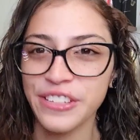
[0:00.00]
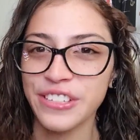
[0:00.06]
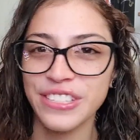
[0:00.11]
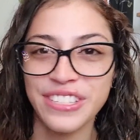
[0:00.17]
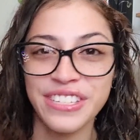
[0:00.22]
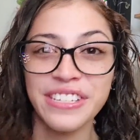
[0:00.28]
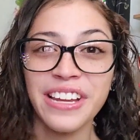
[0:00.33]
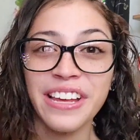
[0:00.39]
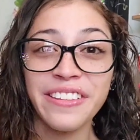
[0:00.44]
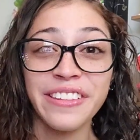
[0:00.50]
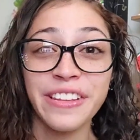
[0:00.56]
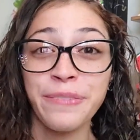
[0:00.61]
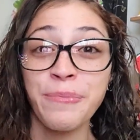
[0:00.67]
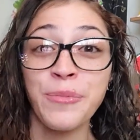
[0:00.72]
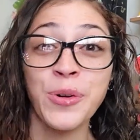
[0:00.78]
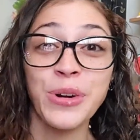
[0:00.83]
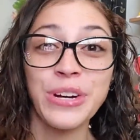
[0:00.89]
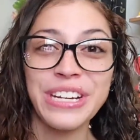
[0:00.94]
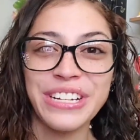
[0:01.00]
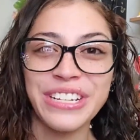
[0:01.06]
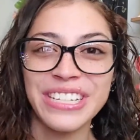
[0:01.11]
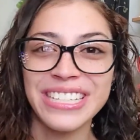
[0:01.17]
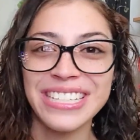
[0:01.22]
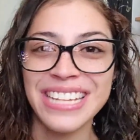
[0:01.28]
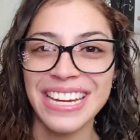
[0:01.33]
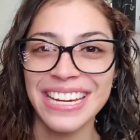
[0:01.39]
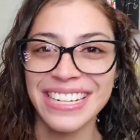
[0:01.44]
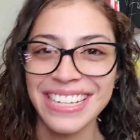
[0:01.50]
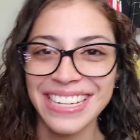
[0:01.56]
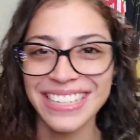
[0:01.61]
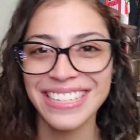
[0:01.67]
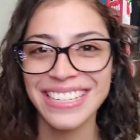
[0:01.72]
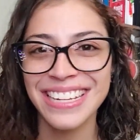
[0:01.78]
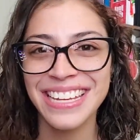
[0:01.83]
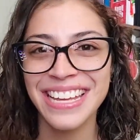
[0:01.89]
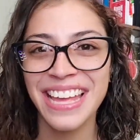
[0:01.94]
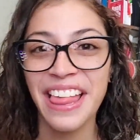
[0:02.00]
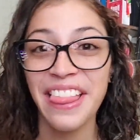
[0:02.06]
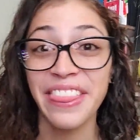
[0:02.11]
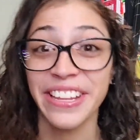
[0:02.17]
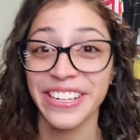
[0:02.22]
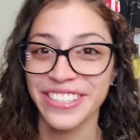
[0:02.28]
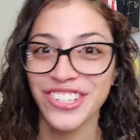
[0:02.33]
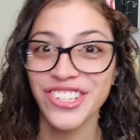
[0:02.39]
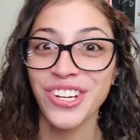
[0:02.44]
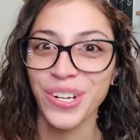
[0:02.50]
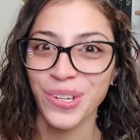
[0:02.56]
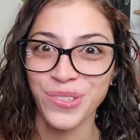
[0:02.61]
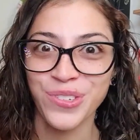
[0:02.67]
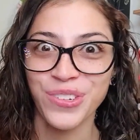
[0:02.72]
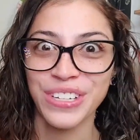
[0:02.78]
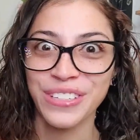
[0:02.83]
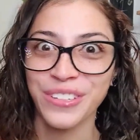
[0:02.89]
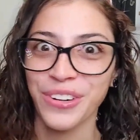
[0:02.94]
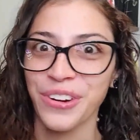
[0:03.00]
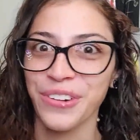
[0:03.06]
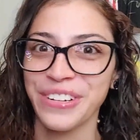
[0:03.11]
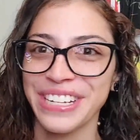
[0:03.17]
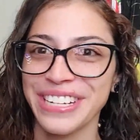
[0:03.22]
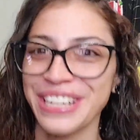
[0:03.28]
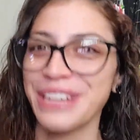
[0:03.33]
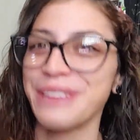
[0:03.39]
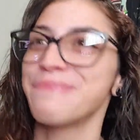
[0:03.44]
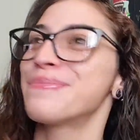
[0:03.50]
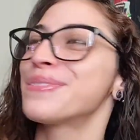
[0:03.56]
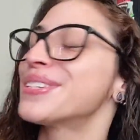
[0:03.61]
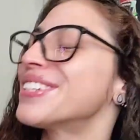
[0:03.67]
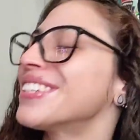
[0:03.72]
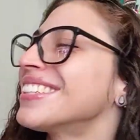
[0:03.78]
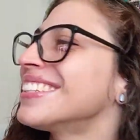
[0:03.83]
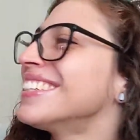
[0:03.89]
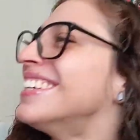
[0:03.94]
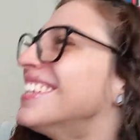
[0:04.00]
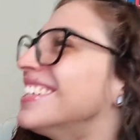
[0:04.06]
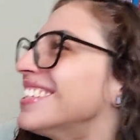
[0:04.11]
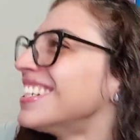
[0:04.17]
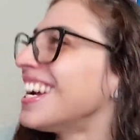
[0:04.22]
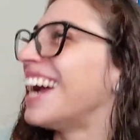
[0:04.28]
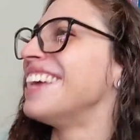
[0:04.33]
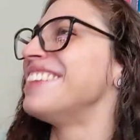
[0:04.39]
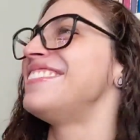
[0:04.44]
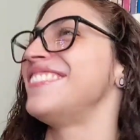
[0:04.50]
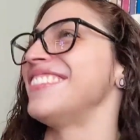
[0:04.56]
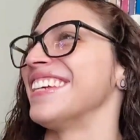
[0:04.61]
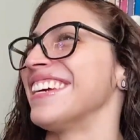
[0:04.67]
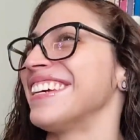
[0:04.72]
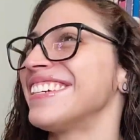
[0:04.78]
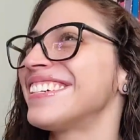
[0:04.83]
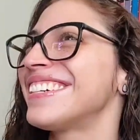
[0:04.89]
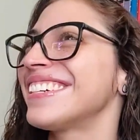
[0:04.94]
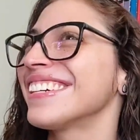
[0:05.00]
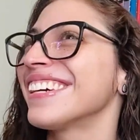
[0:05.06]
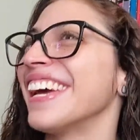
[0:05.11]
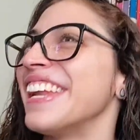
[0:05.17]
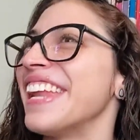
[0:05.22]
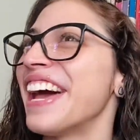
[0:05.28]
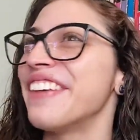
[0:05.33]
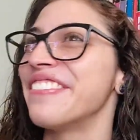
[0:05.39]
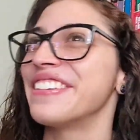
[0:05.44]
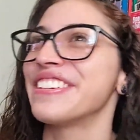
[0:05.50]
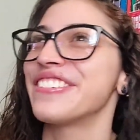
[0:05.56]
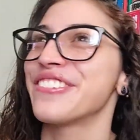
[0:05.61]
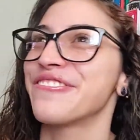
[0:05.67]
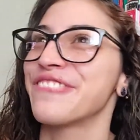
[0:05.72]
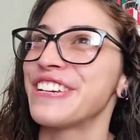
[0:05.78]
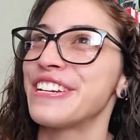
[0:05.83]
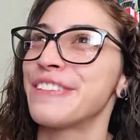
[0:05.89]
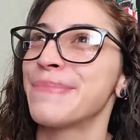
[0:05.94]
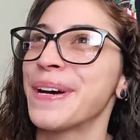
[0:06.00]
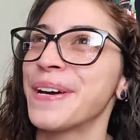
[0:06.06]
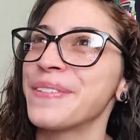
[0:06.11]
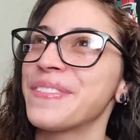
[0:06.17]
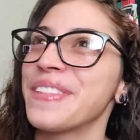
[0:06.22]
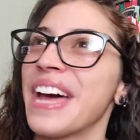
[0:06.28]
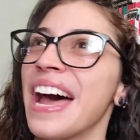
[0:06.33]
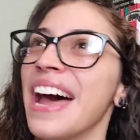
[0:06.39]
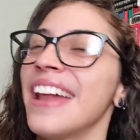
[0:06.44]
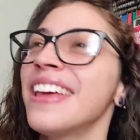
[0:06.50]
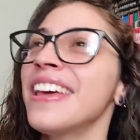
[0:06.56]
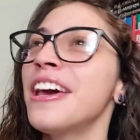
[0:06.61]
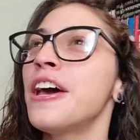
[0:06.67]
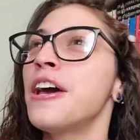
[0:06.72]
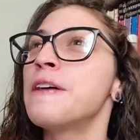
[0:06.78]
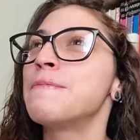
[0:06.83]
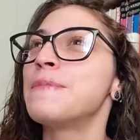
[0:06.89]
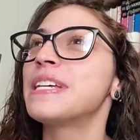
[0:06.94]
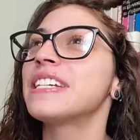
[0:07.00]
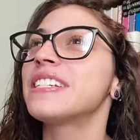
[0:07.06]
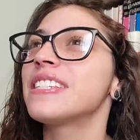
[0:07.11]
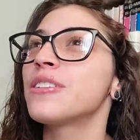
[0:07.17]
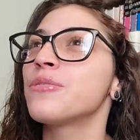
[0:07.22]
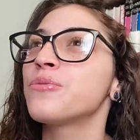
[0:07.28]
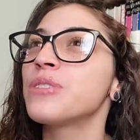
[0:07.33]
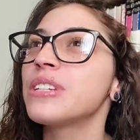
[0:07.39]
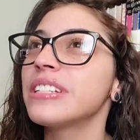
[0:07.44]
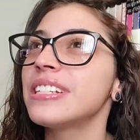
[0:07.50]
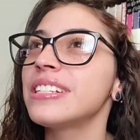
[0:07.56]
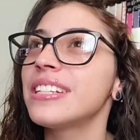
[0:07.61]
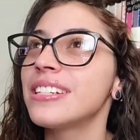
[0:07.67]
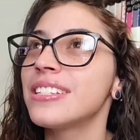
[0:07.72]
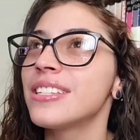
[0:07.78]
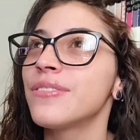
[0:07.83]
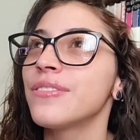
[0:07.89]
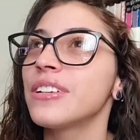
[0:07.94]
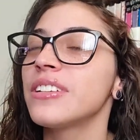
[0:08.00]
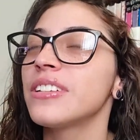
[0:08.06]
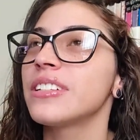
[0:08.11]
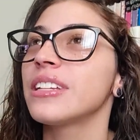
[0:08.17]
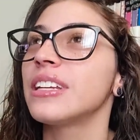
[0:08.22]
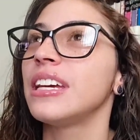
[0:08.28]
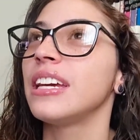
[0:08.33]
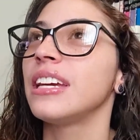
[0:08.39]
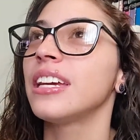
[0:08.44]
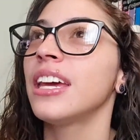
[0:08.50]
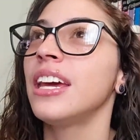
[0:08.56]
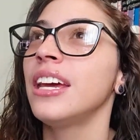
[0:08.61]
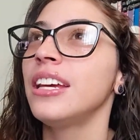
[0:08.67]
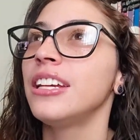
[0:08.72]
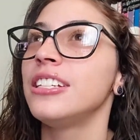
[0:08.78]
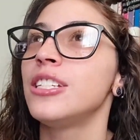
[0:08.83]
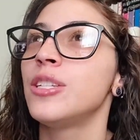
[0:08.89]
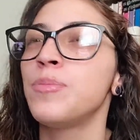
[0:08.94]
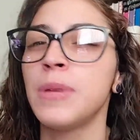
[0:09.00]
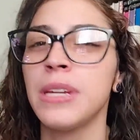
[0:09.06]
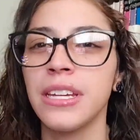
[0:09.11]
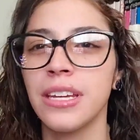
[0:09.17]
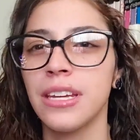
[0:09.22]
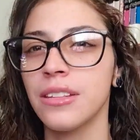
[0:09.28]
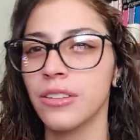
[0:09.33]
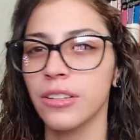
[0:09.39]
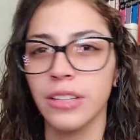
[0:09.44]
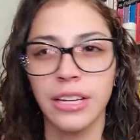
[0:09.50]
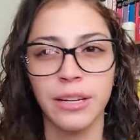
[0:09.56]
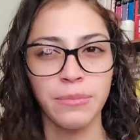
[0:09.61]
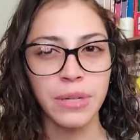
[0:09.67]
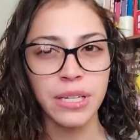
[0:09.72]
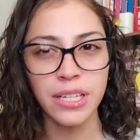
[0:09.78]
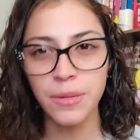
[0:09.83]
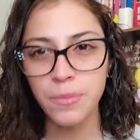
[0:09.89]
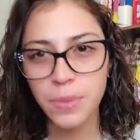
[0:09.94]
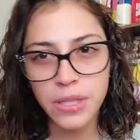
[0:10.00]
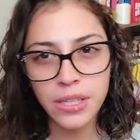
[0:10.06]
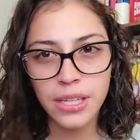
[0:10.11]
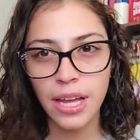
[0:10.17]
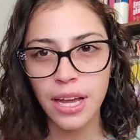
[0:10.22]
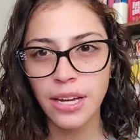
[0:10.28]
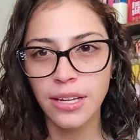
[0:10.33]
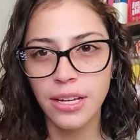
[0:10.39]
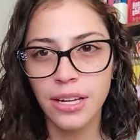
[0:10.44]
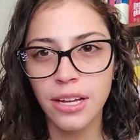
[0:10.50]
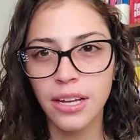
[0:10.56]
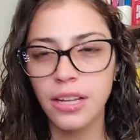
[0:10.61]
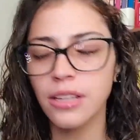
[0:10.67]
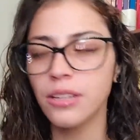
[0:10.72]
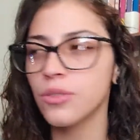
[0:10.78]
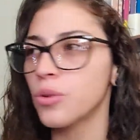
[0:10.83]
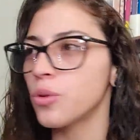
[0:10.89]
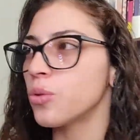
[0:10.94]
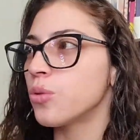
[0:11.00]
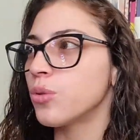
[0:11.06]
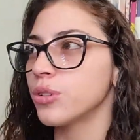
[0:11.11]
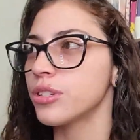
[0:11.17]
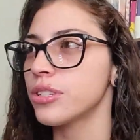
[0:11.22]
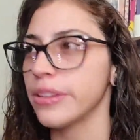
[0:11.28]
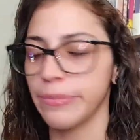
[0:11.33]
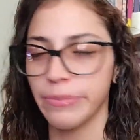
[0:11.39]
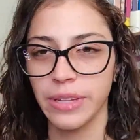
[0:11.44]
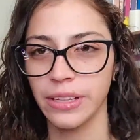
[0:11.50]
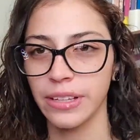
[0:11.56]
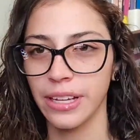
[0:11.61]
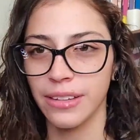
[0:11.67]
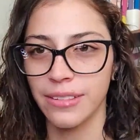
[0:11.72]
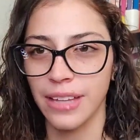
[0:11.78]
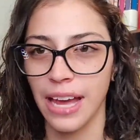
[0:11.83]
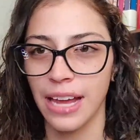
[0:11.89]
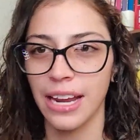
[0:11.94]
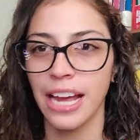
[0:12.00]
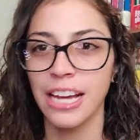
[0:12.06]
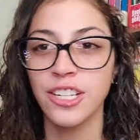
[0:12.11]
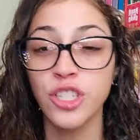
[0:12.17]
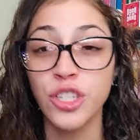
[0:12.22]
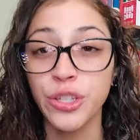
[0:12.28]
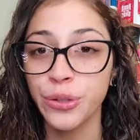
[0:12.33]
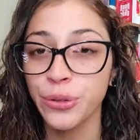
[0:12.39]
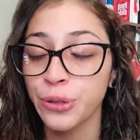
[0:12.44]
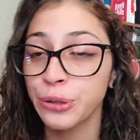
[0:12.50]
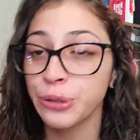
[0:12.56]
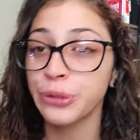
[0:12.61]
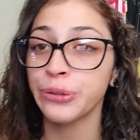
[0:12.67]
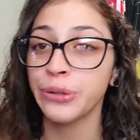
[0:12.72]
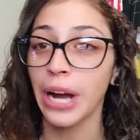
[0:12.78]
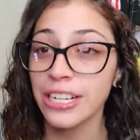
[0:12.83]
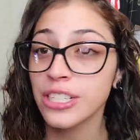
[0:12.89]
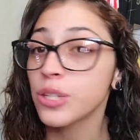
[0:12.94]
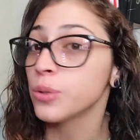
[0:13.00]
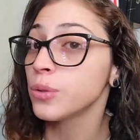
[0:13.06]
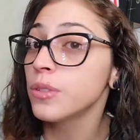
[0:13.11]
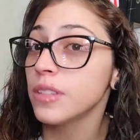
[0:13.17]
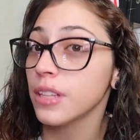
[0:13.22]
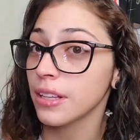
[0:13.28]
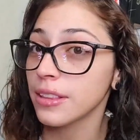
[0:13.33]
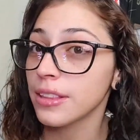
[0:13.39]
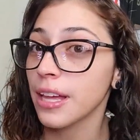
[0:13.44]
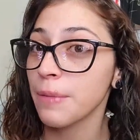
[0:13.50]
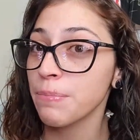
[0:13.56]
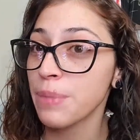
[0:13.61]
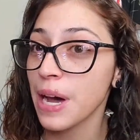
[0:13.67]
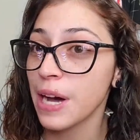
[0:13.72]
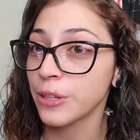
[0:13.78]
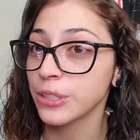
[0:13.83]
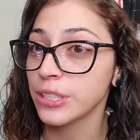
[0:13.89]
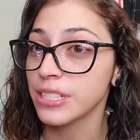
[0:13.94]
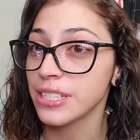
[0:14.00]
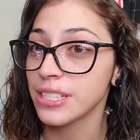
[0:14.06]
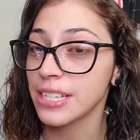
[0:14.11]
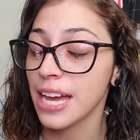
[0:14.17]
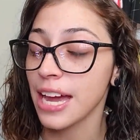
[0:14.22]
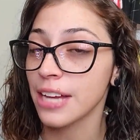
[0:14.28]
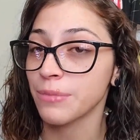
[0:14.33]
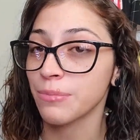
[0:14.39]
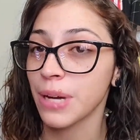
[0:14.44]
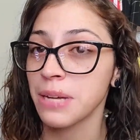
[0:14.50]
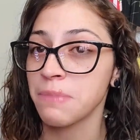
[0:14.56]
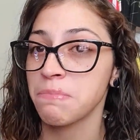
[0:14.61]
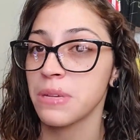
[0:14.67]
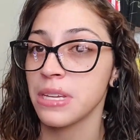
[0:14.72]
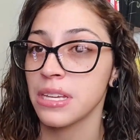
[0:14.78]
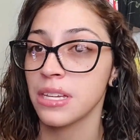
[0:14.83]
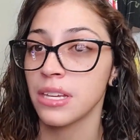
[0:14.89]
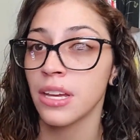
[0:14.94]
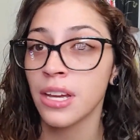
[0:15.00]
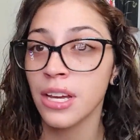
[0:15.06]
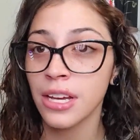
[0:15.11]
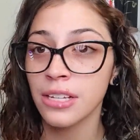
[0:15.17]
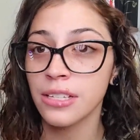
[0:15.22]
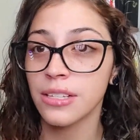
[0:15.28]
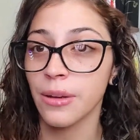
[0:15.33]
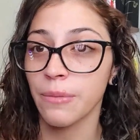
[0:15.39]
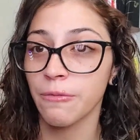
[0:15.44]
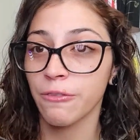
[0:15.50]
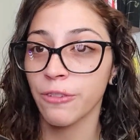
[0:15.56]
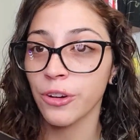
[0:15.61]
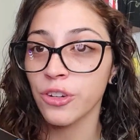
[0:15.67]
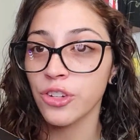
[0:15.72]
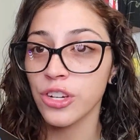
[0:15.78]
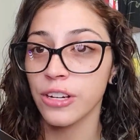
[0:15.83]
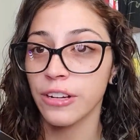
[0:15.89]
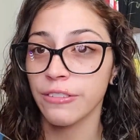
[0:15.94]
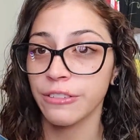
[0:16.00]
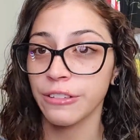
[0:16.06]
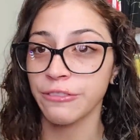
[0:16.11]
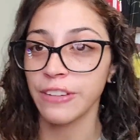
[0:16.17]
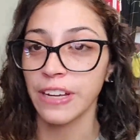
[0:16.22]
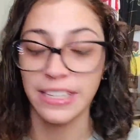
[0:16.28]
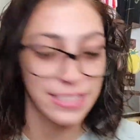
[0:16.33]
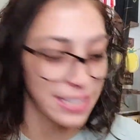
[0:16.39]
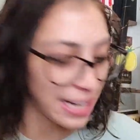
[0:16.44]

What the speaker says: There is nothing more irritating than children growing up. I think, and having to read about that, because it really does feel like he's being either like manipulated or something like that. I do think that Paola's dad might be some version of a